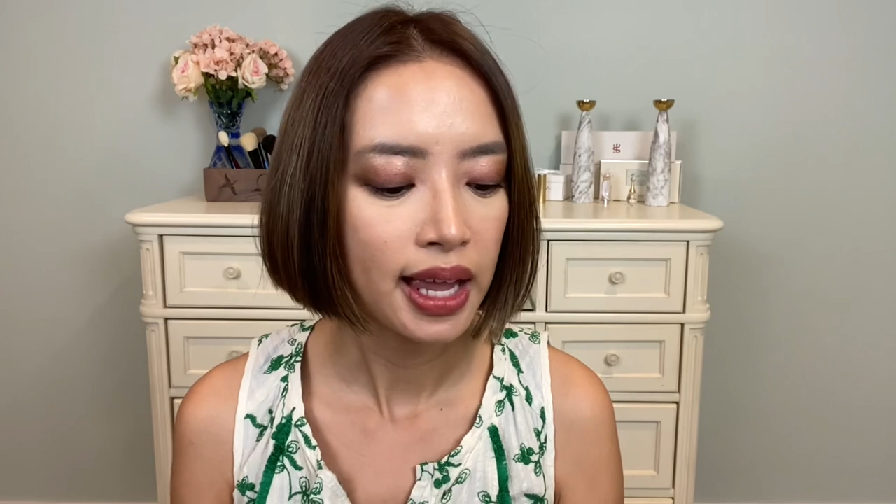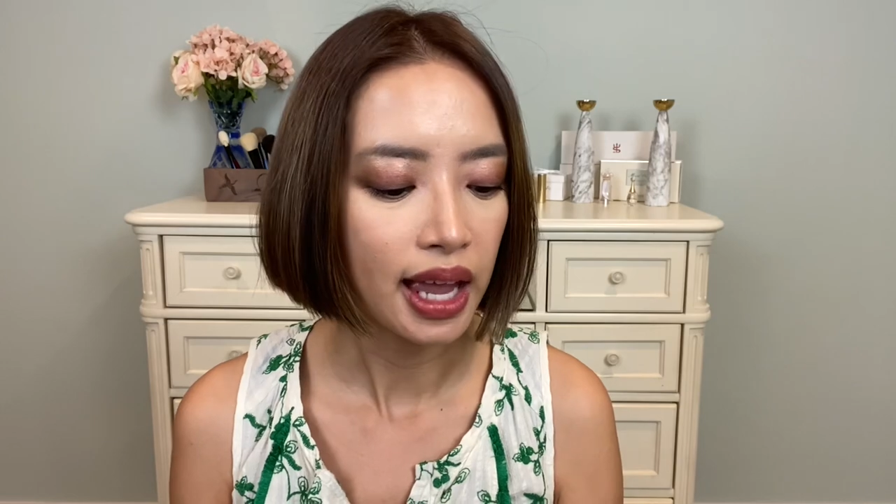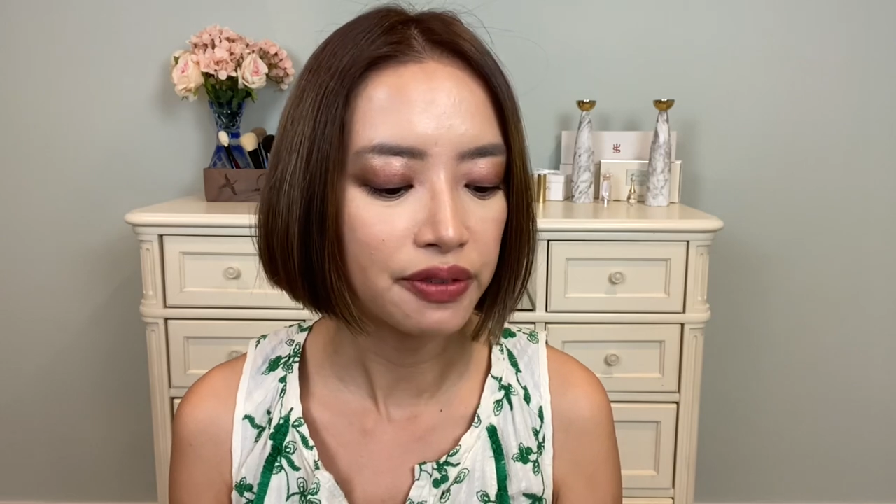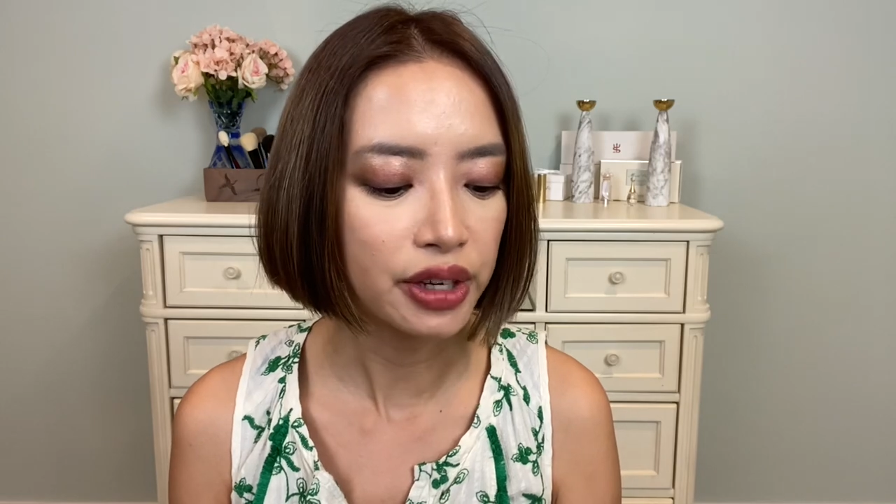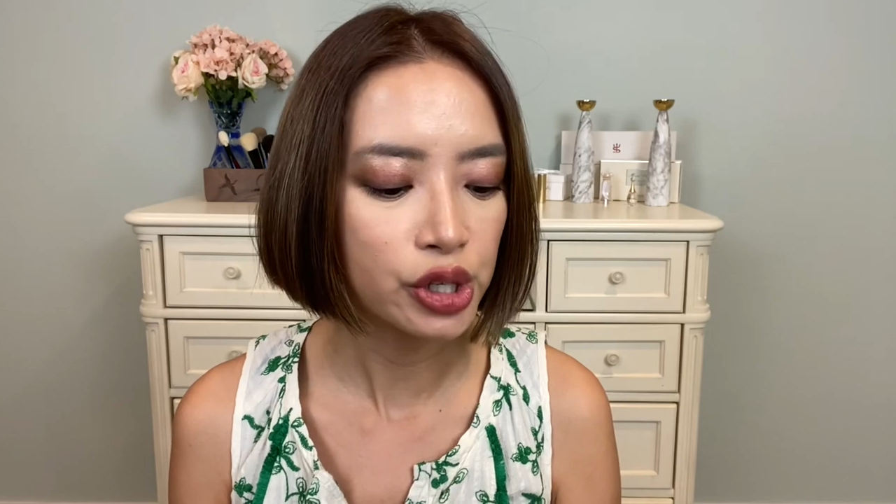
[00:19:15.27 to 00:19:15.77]

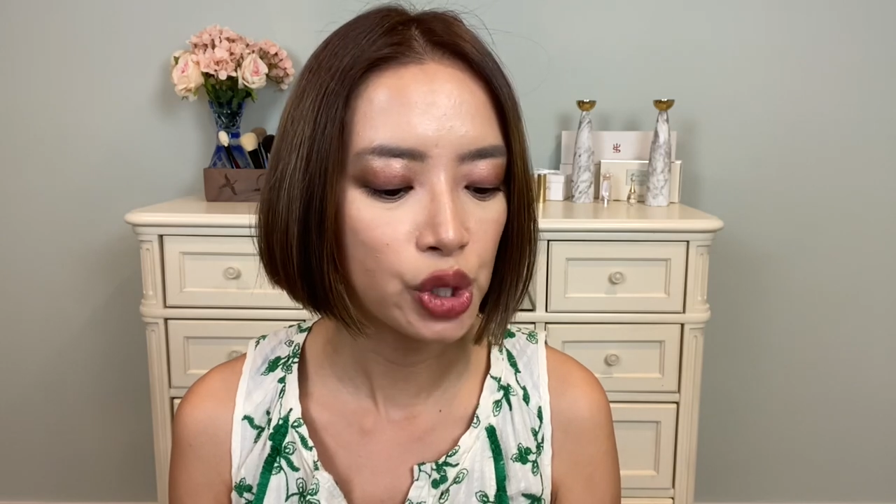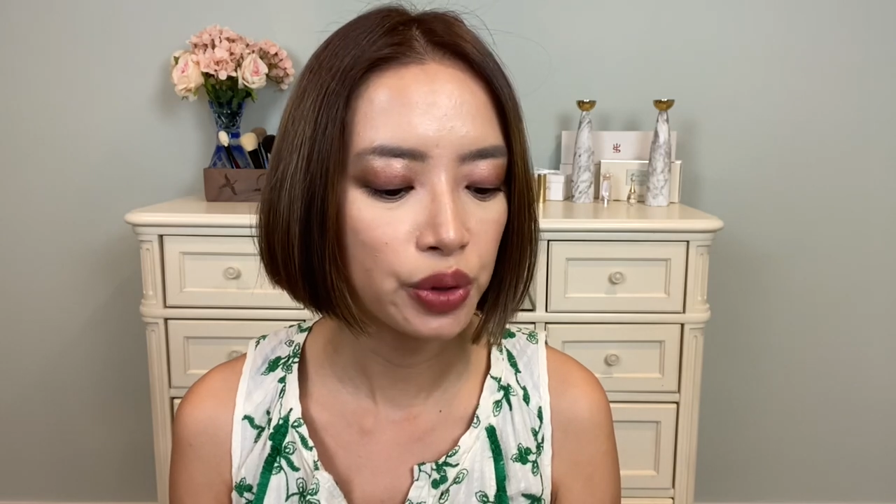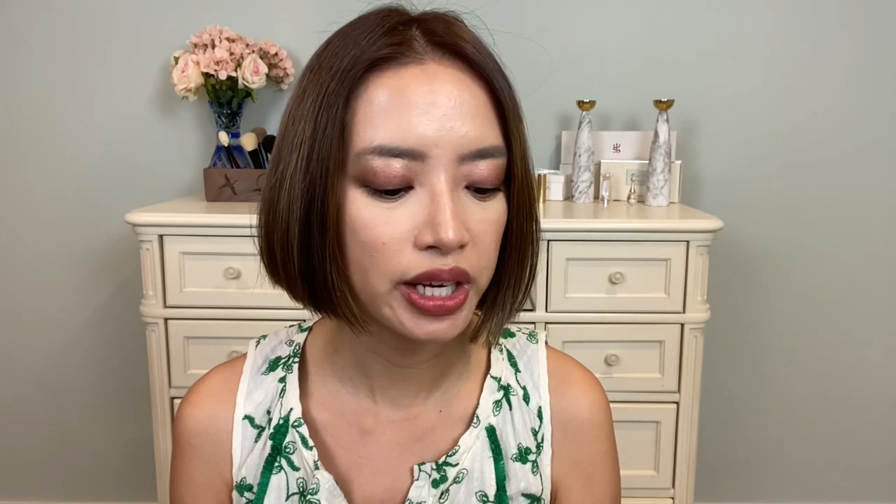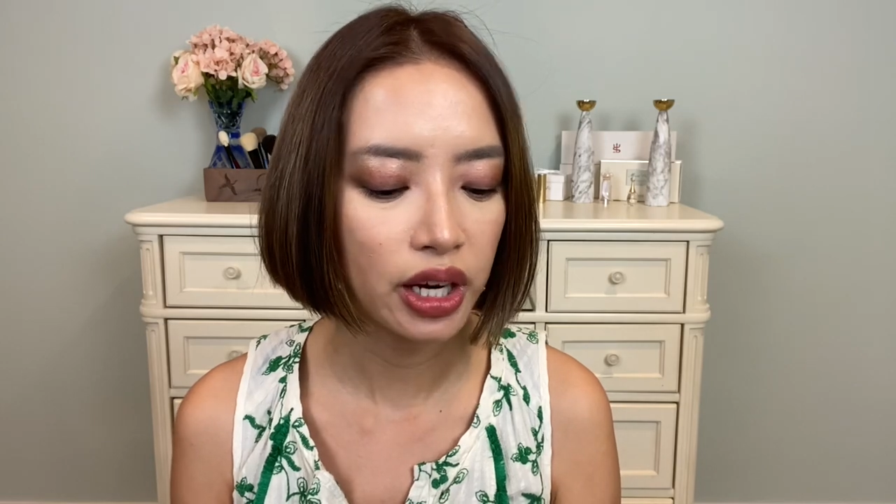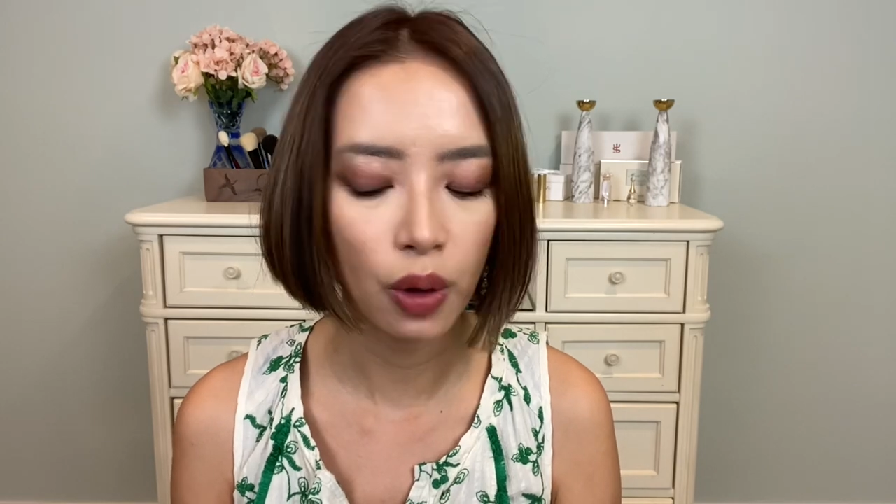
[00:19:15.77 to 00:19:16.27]
And very soon
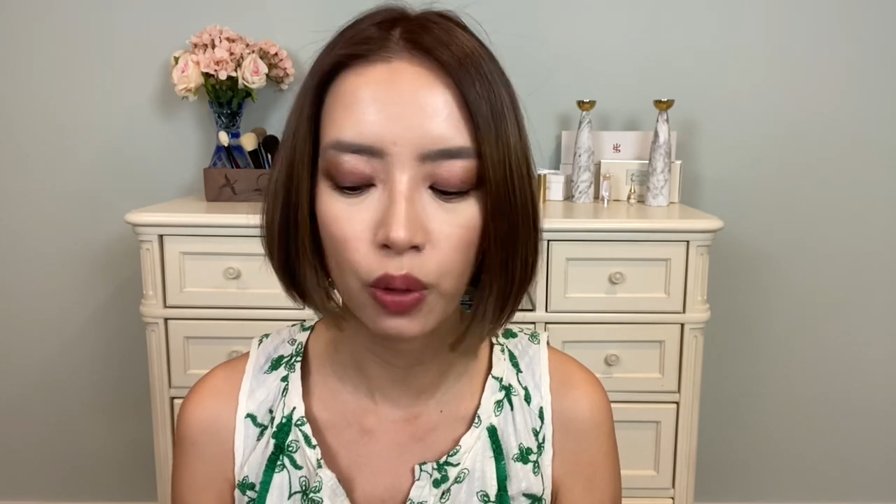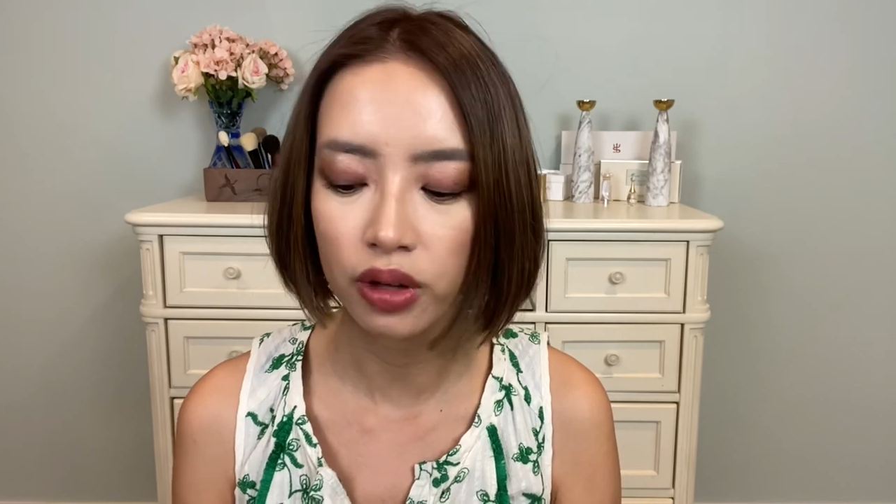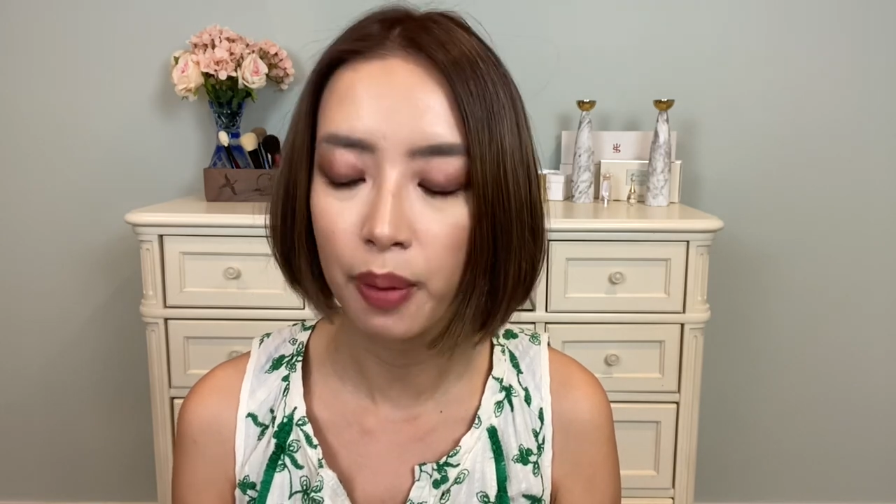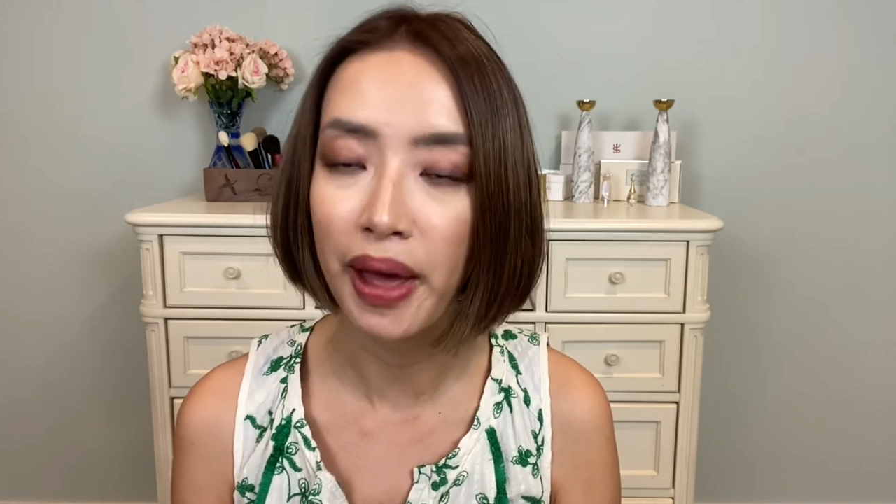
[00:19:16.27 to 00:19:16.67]
here I will come